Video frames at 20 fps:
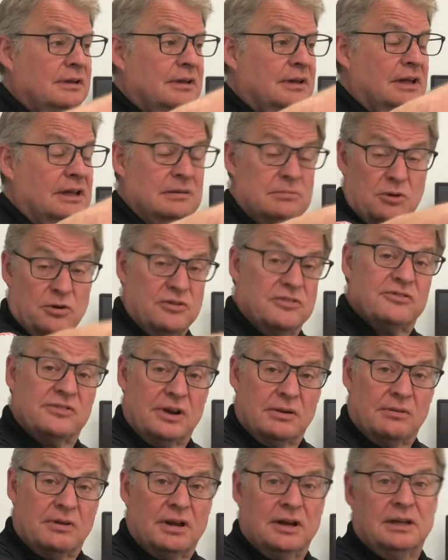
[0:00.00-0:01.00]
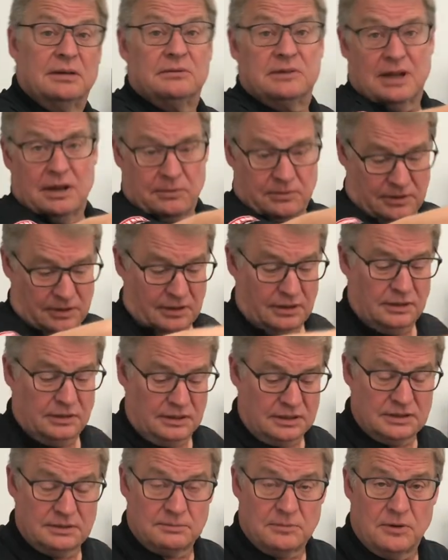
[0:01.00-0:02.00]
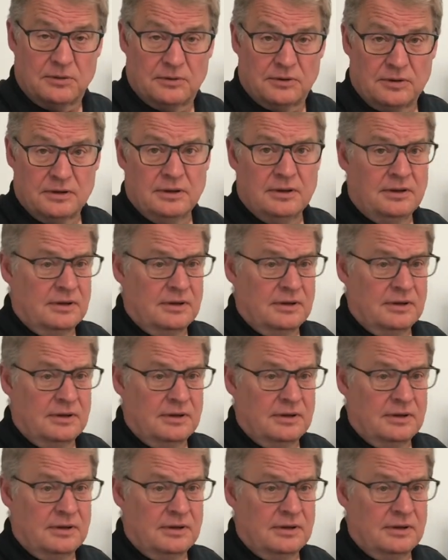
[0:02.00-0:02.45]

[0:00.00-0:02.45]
and the motor's not running, now we're going to look at the motor.